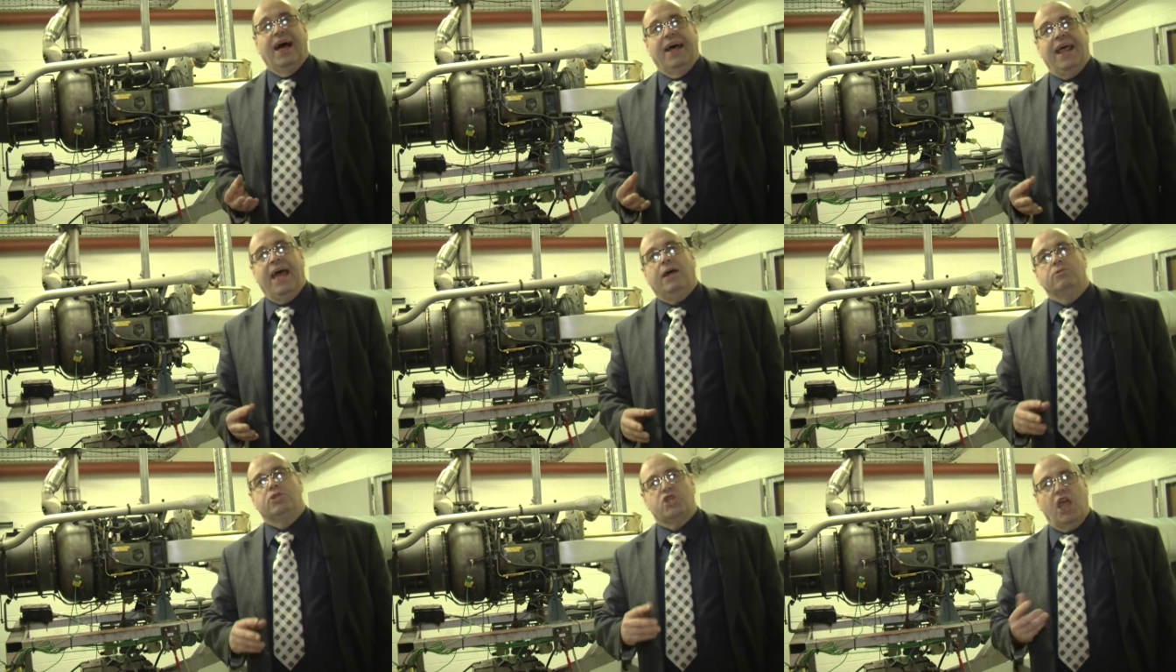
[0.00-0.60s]
and
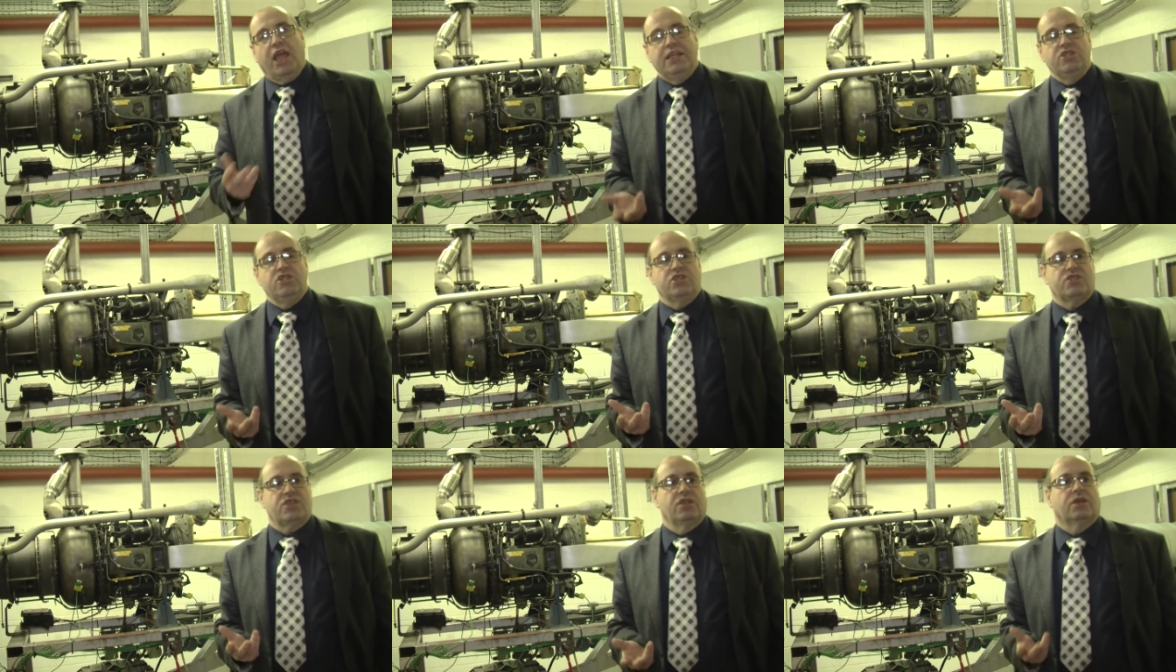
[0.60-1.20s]
how
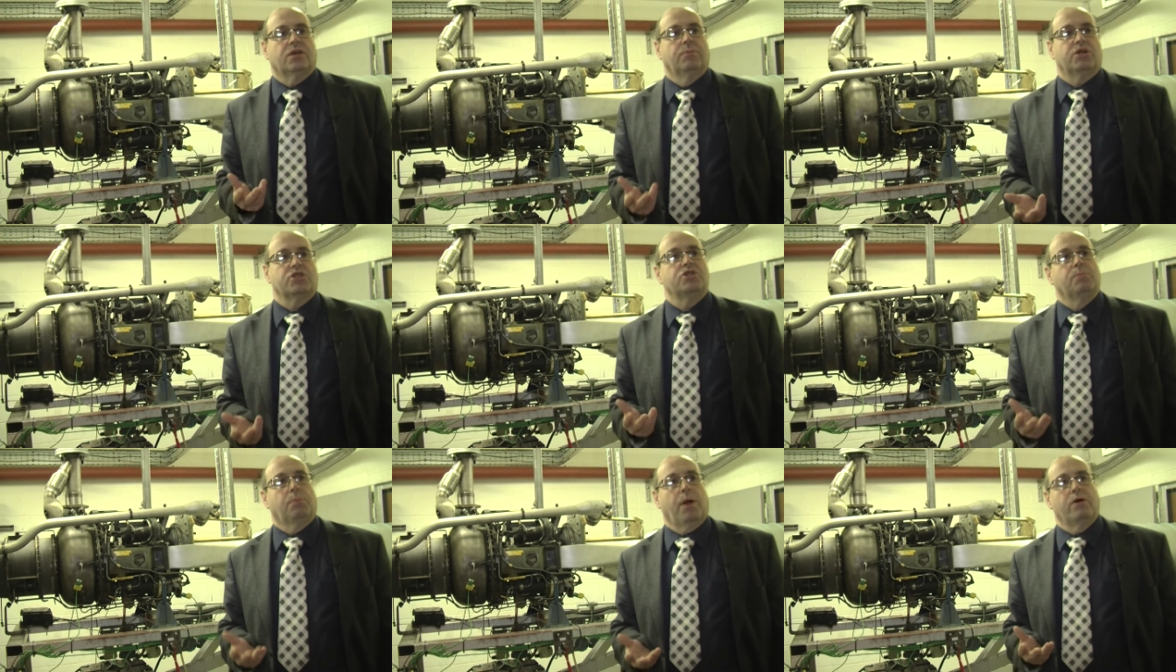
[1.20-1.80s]
changes in the
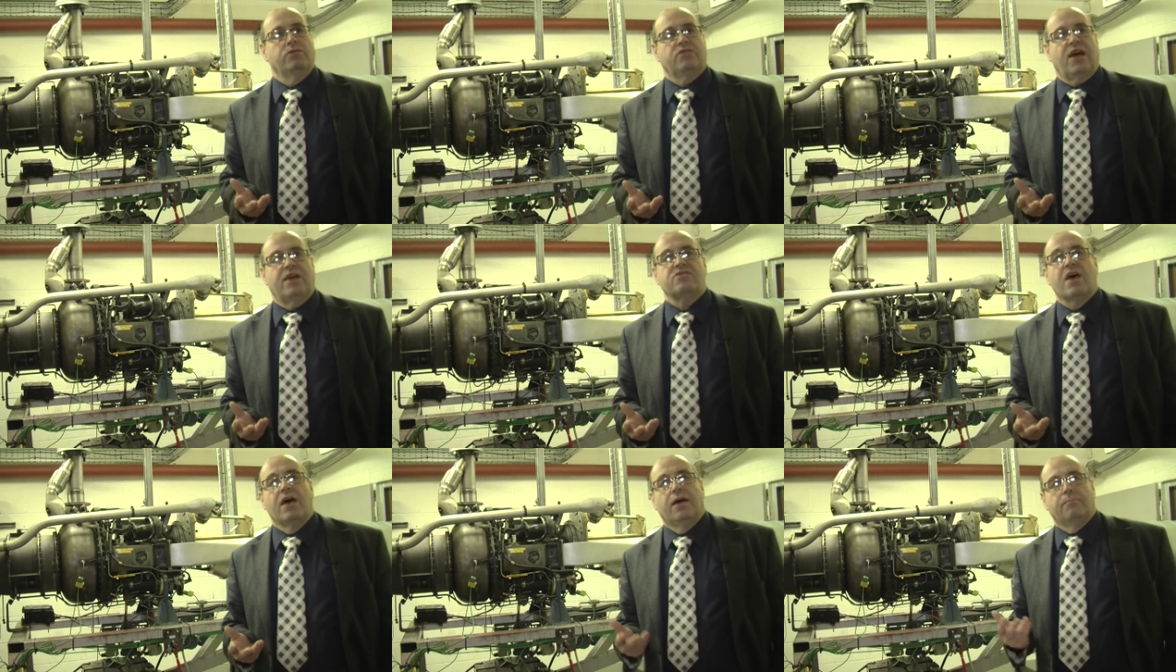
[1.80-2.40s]
combustion
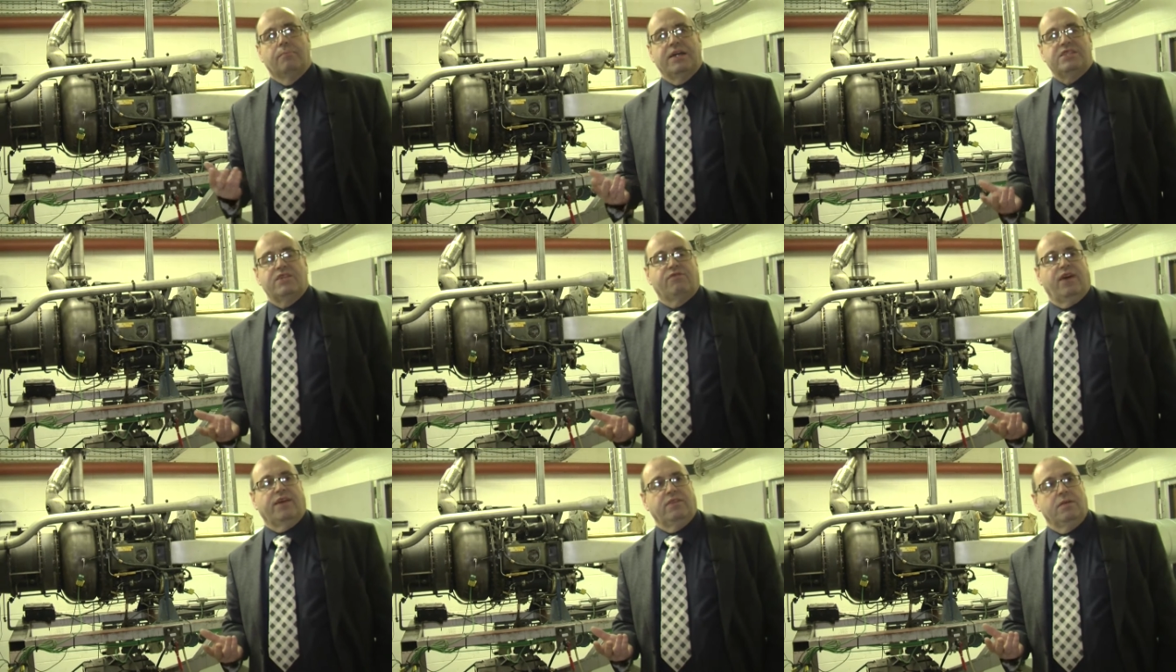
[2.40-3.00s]
process might
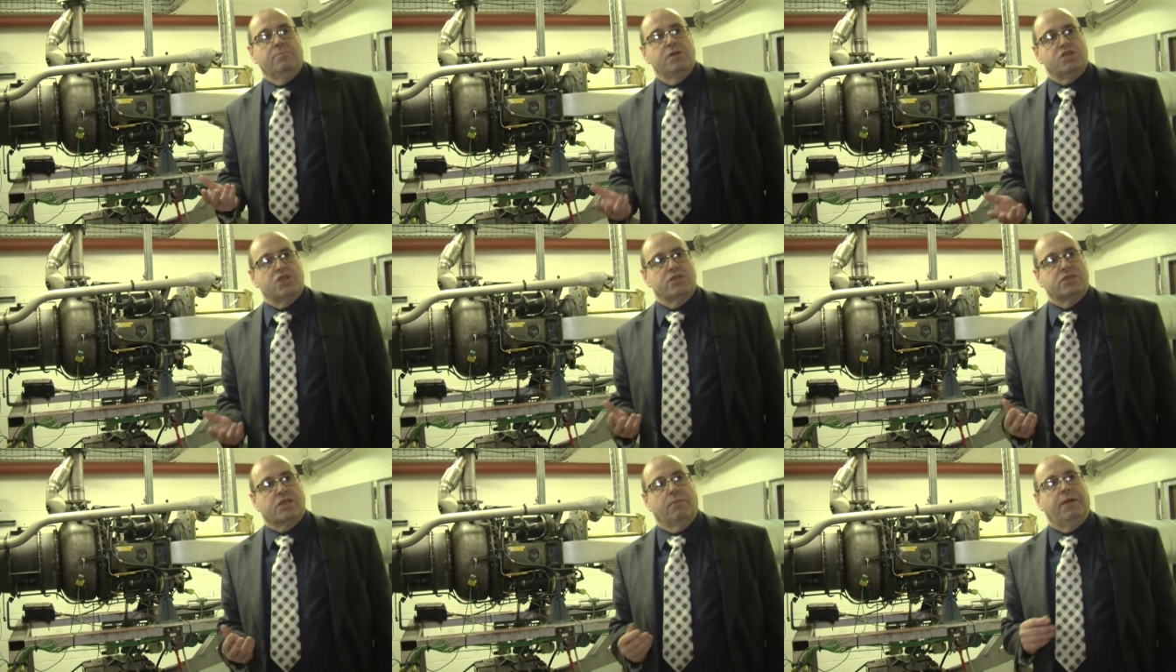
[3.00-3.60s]
affect the
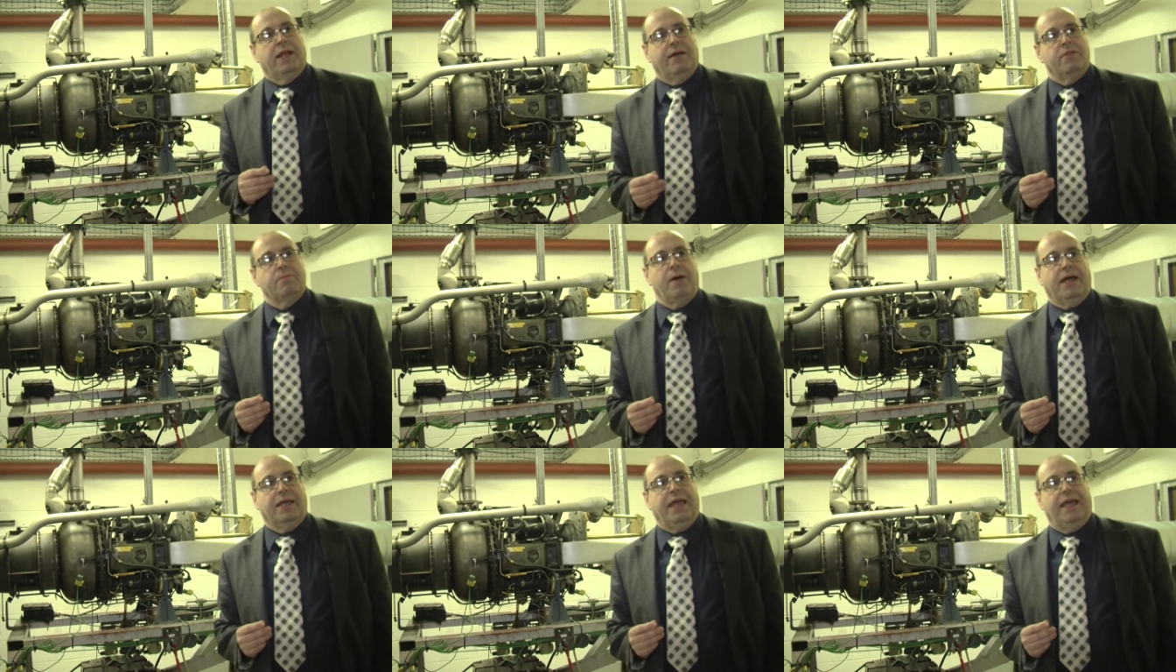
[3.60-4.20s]
emissions coming out the
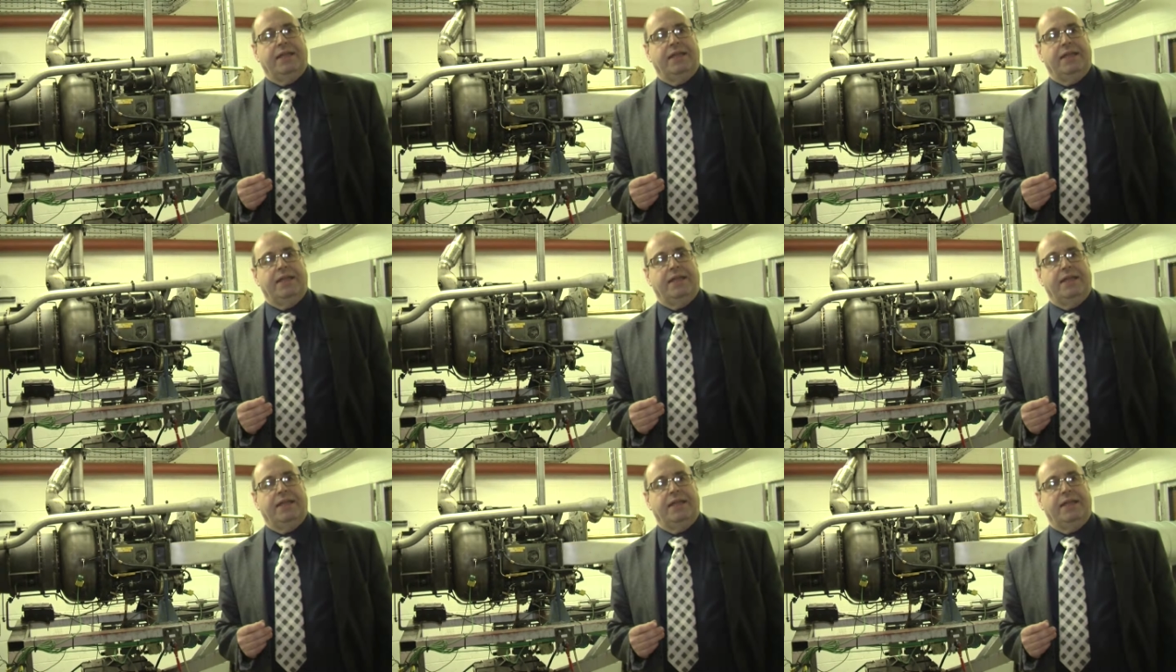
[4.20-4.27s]
back